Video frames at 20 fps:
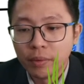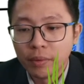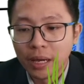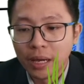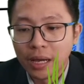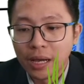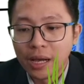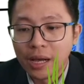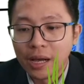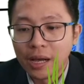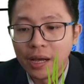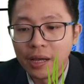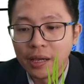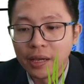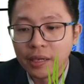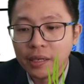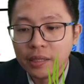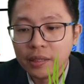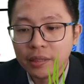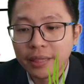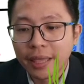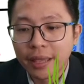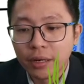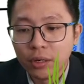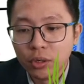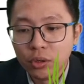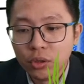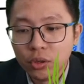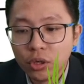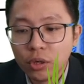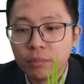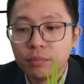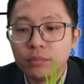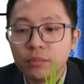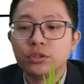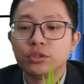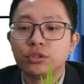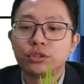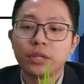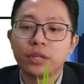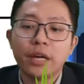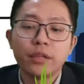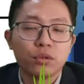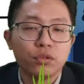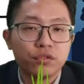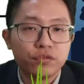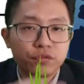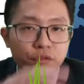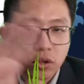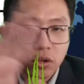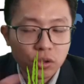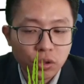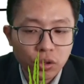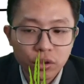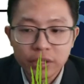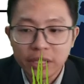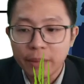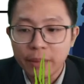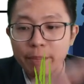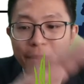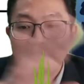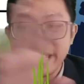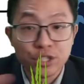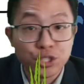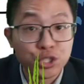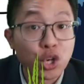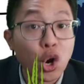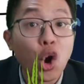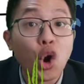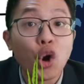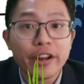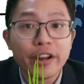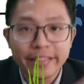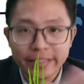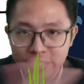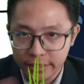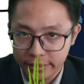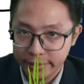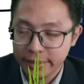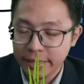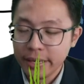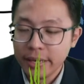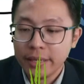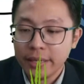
Try to follow the majority